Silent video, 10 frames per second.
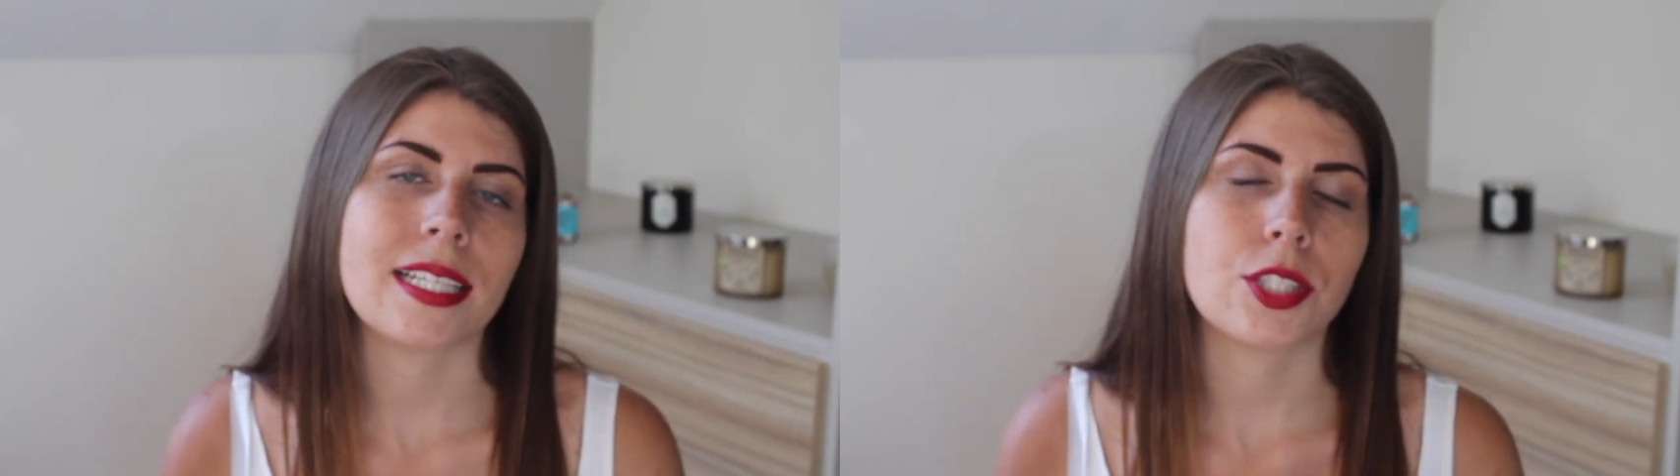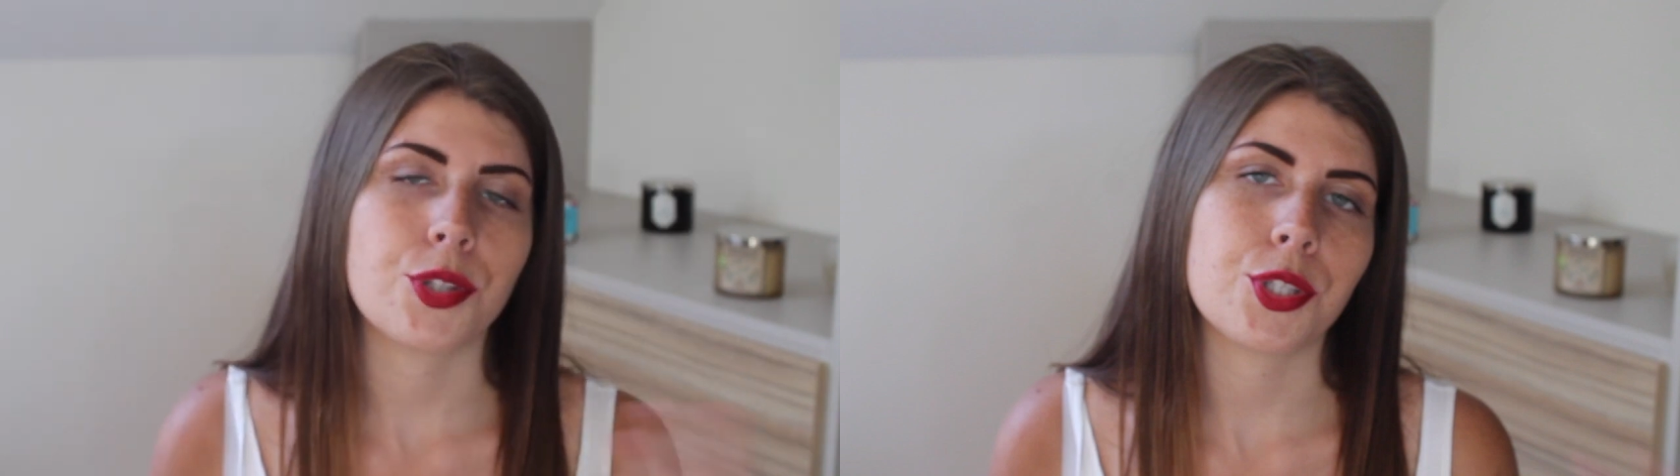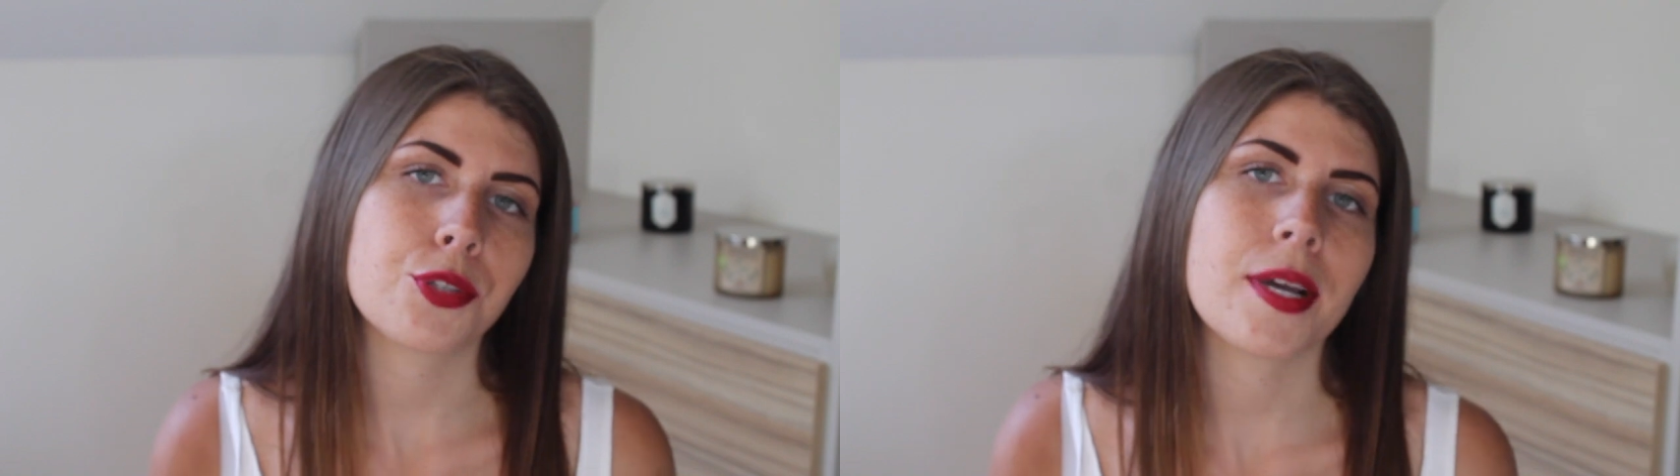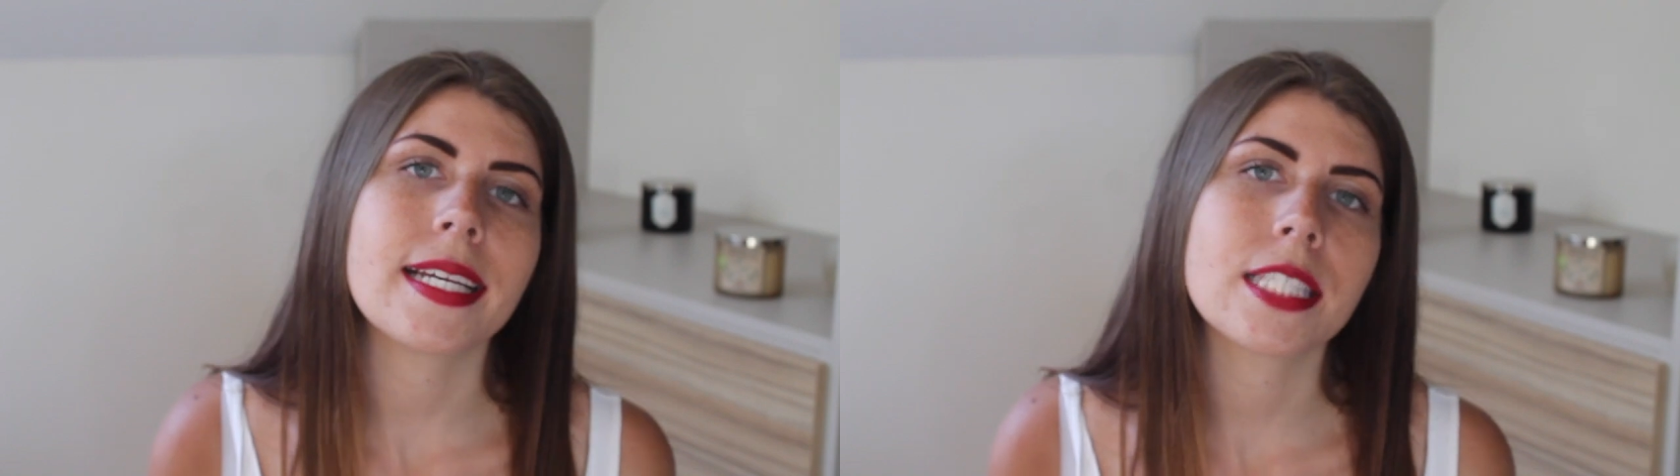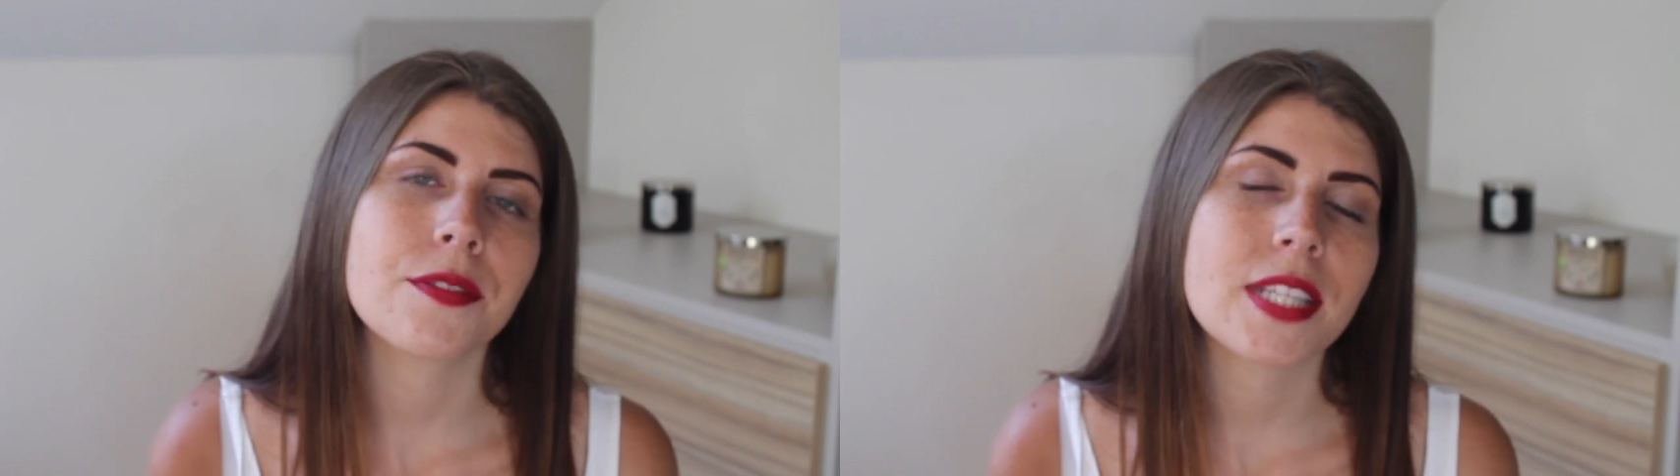into the
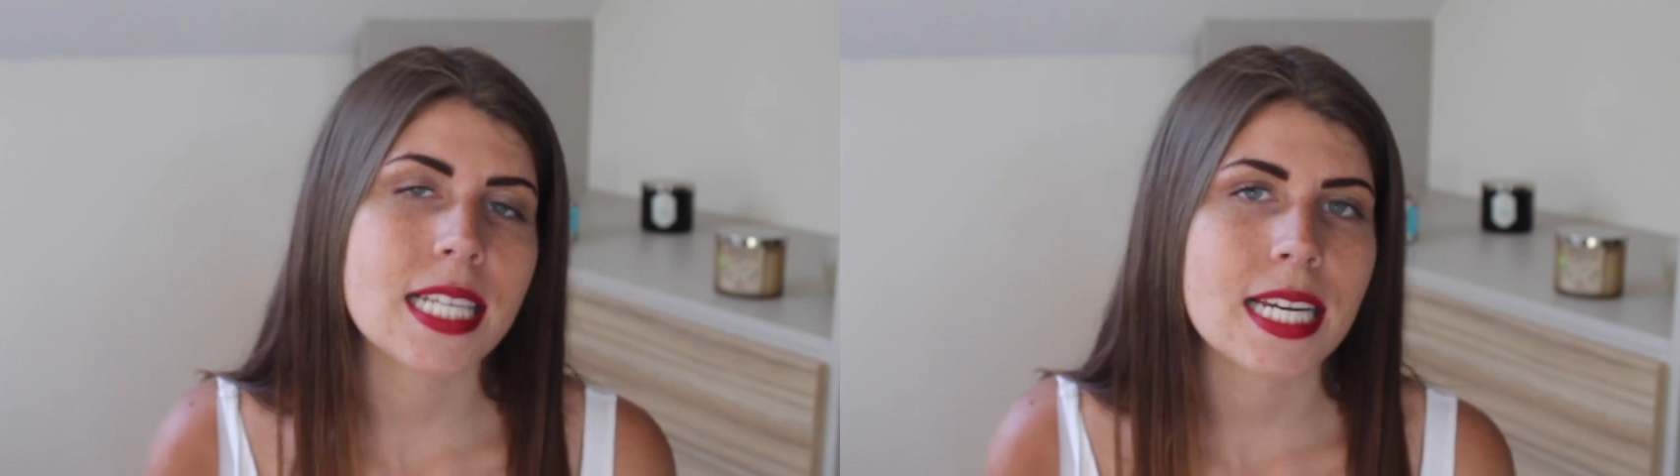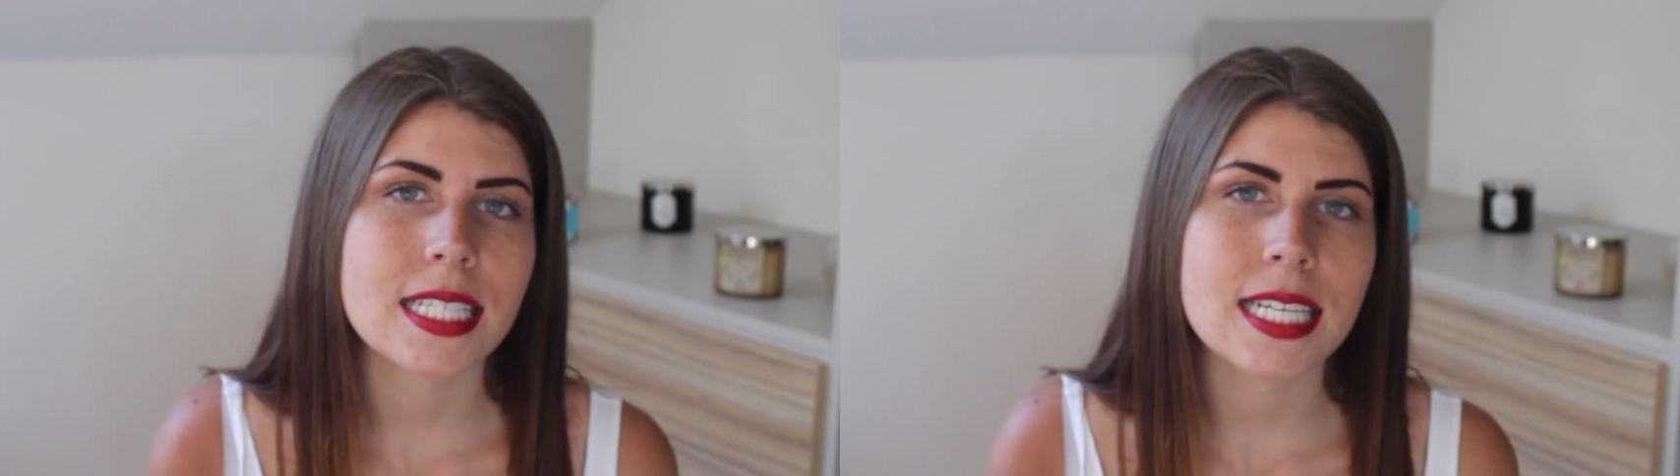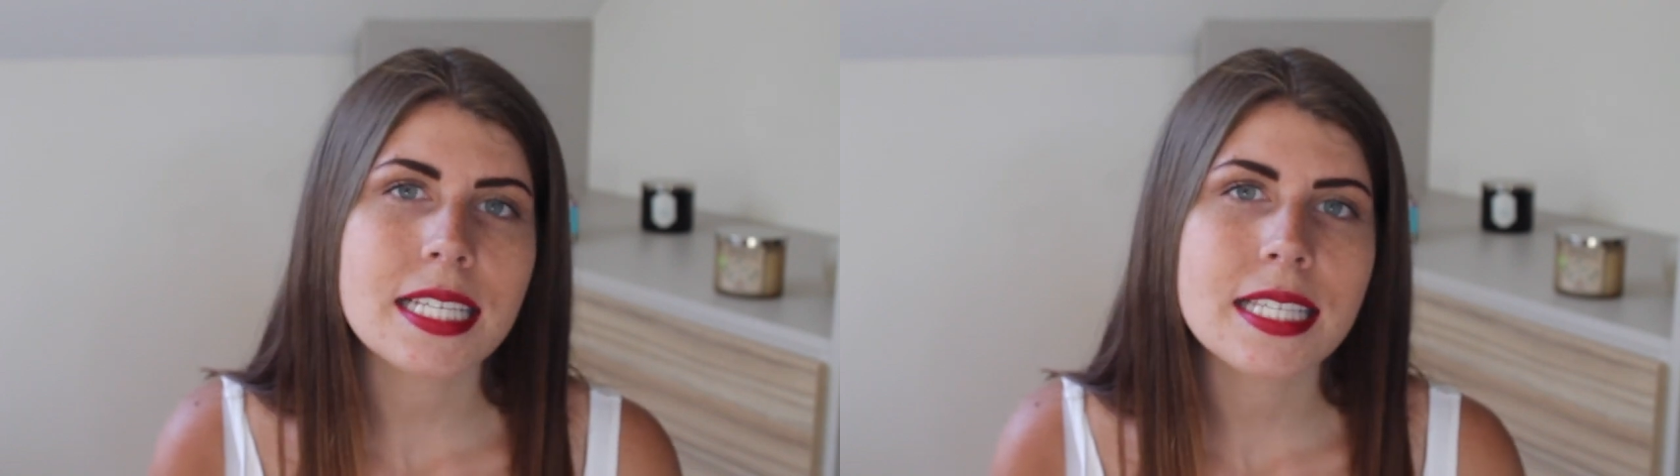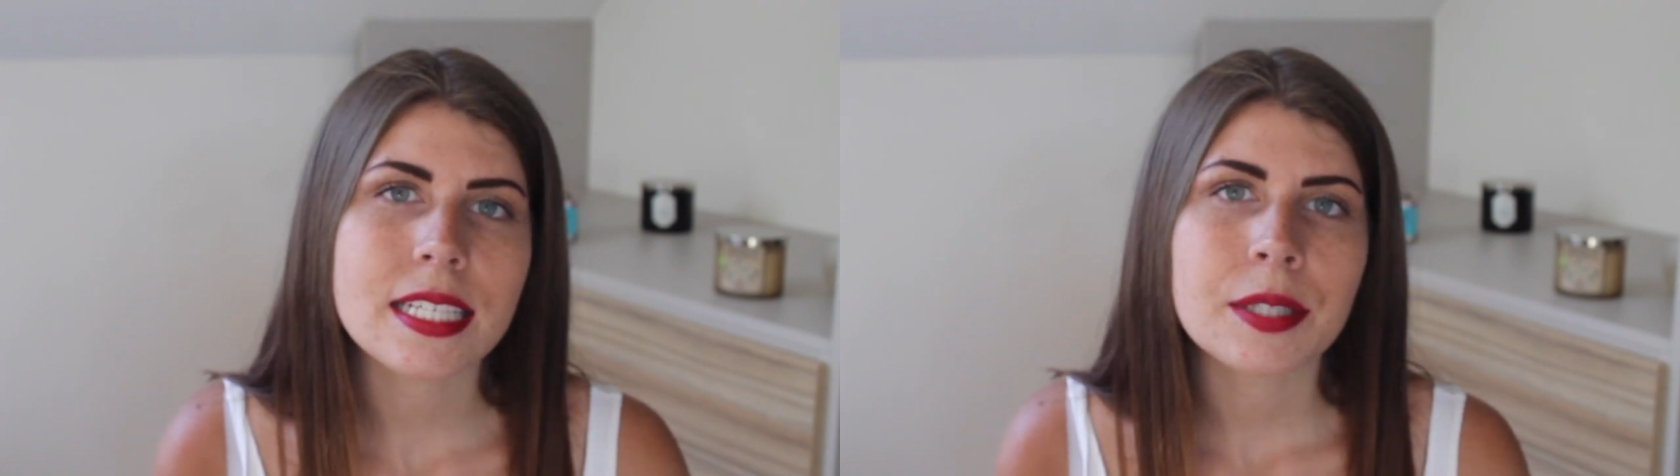trays for the dentist.